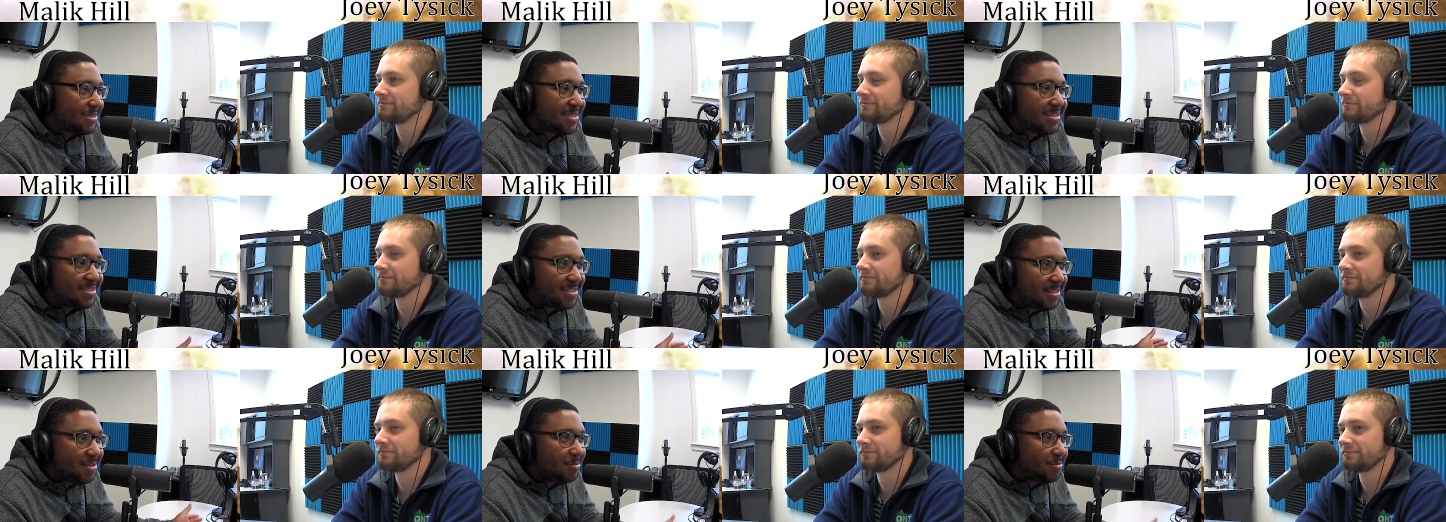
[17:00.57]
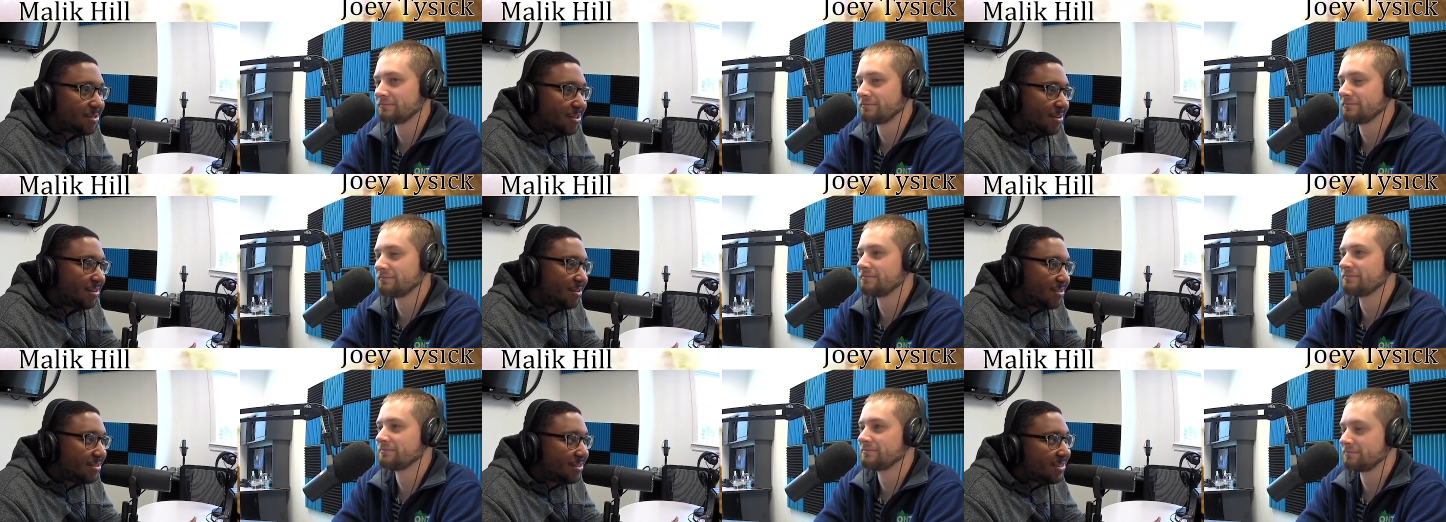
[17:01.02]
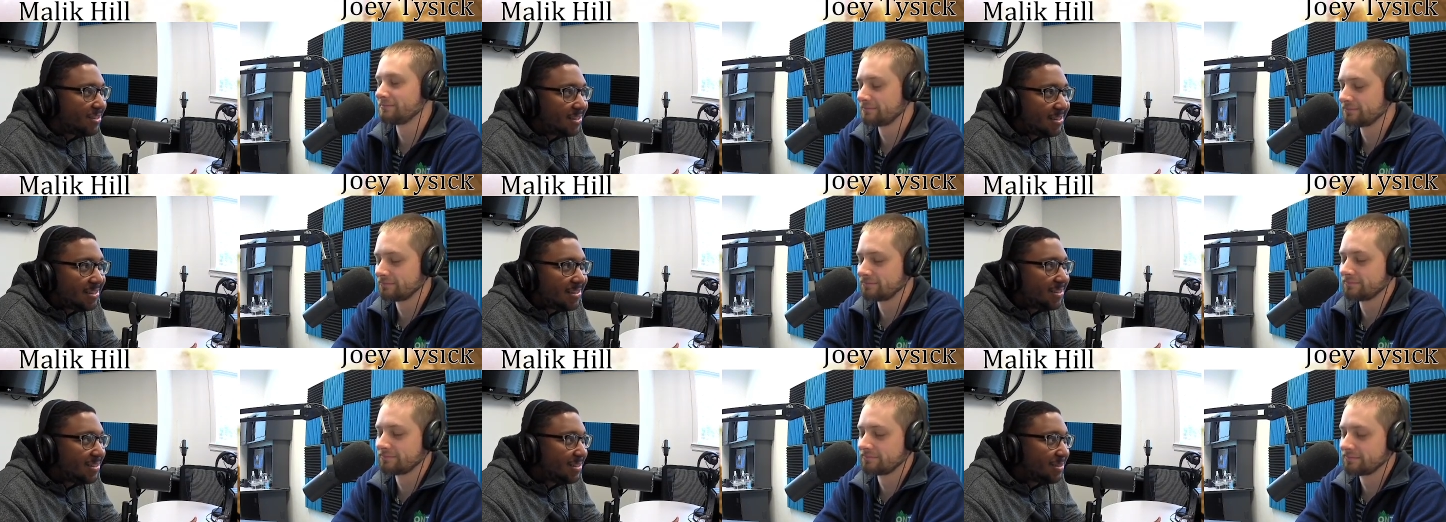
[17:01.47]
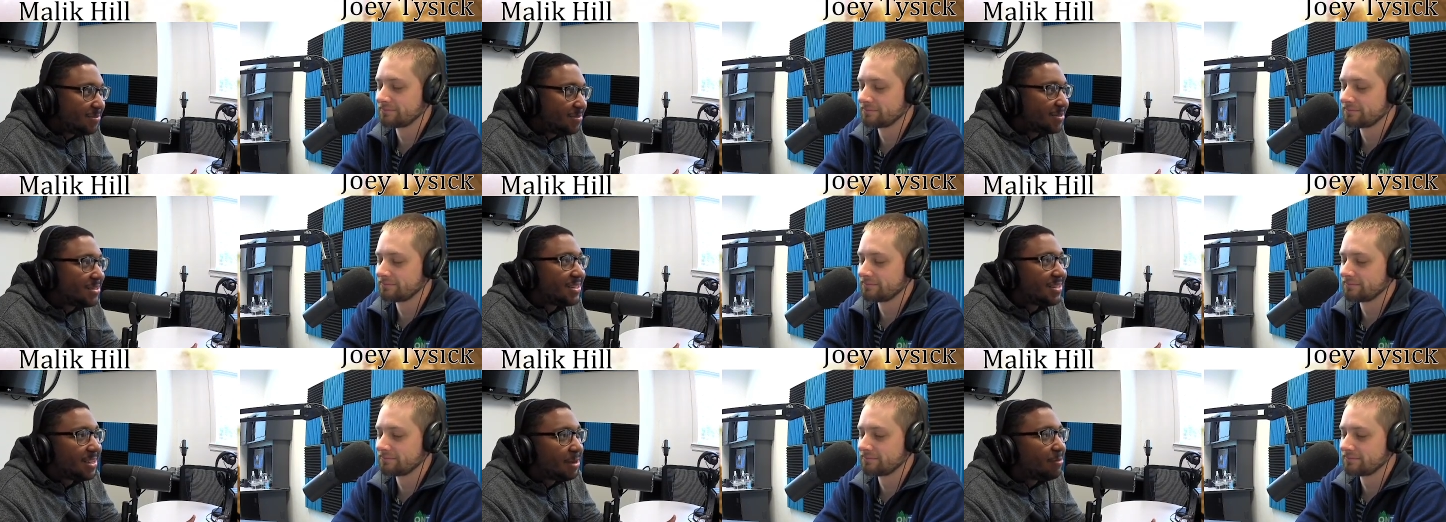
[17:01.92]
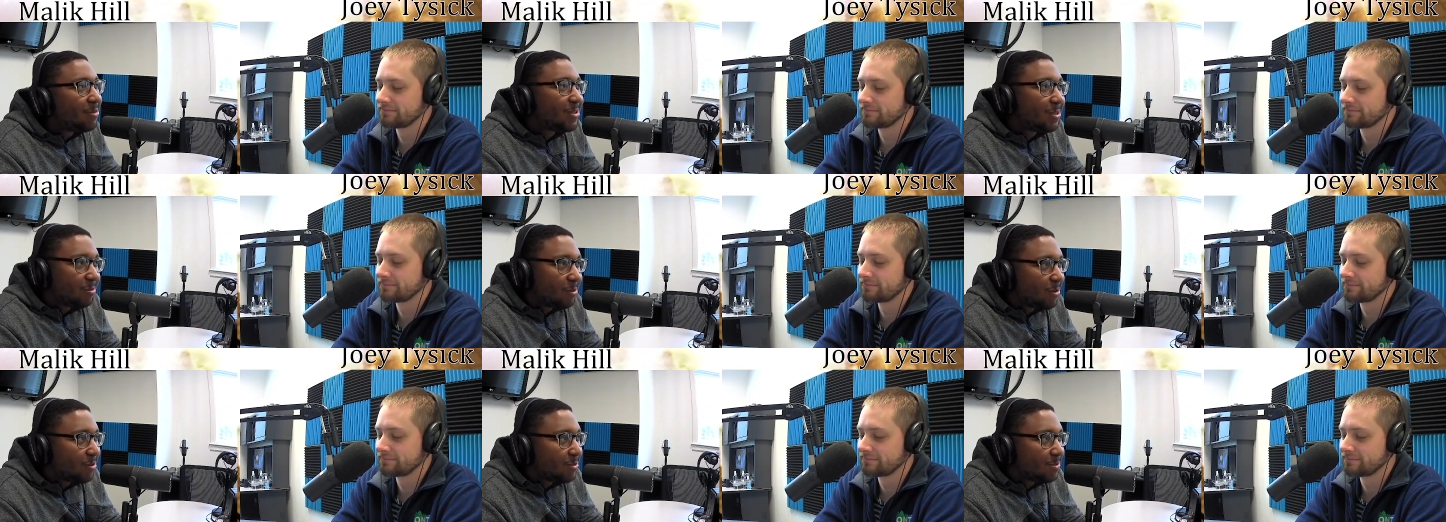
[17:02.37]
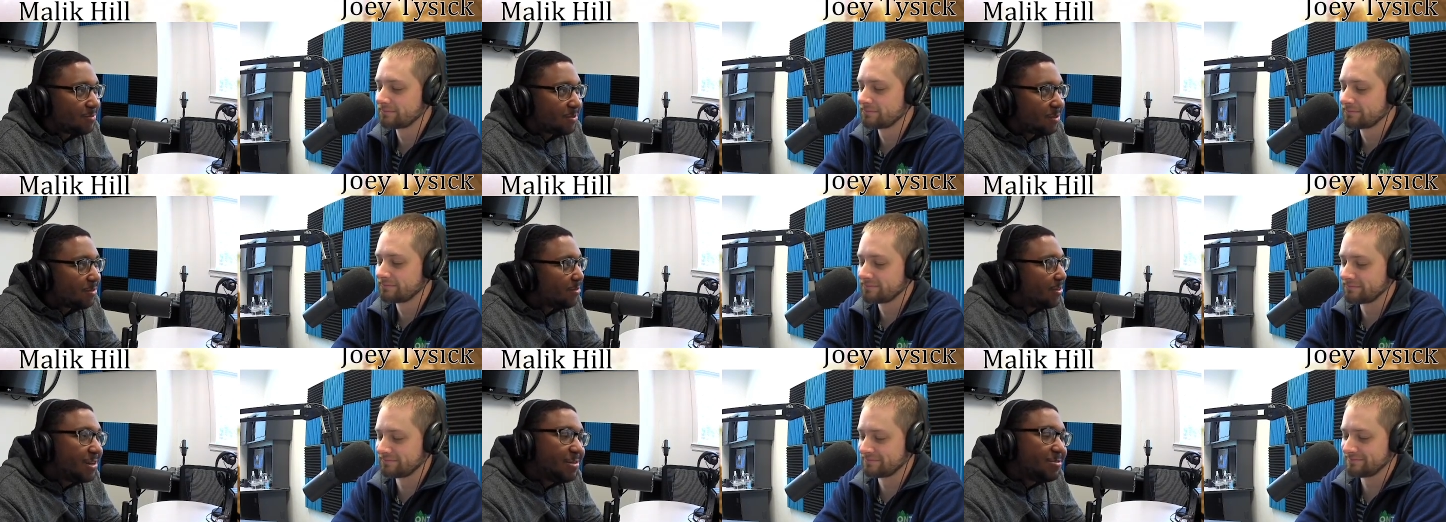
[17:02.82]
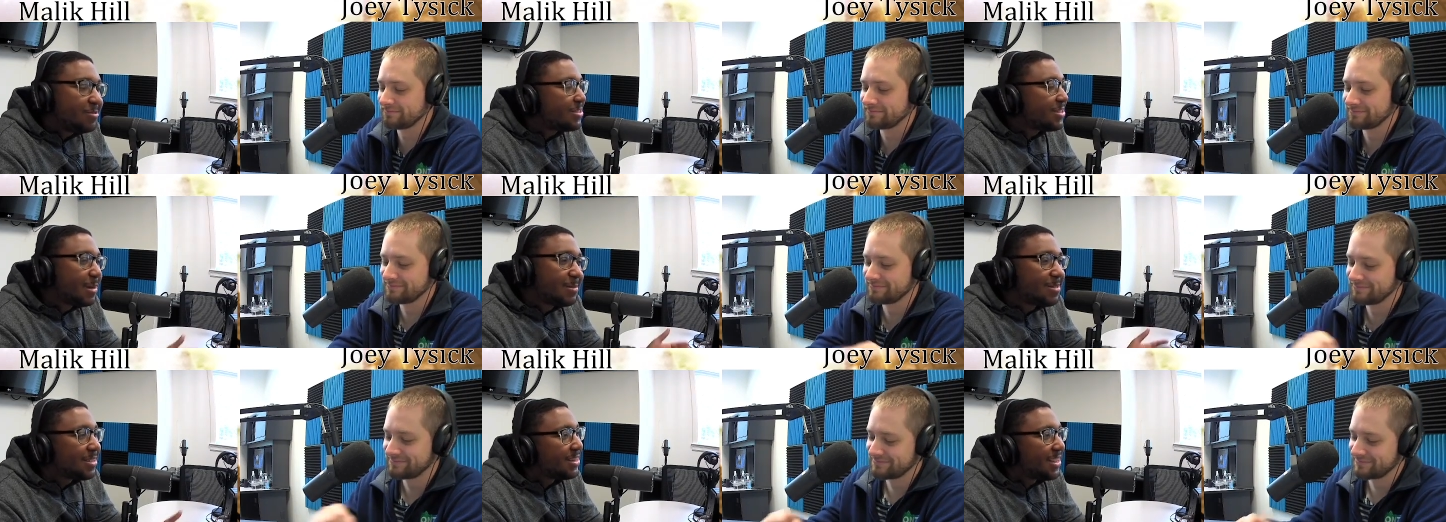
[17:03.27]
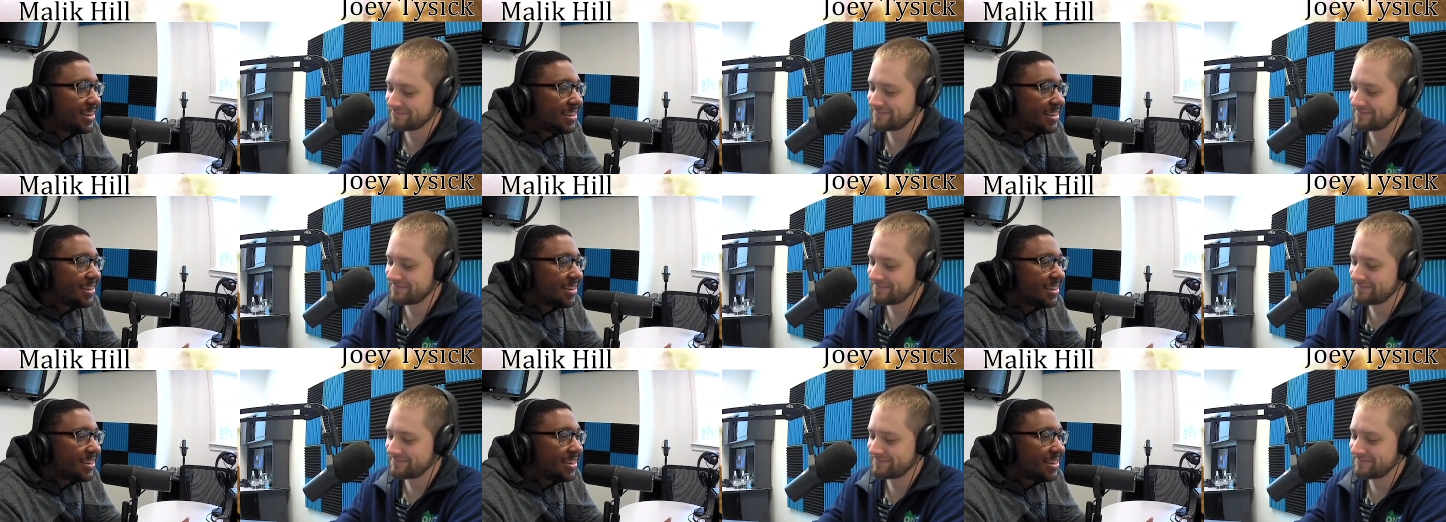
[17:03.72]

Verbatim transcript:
Speaker 1: I think to Utah but then they won the Rose Bowl. It was something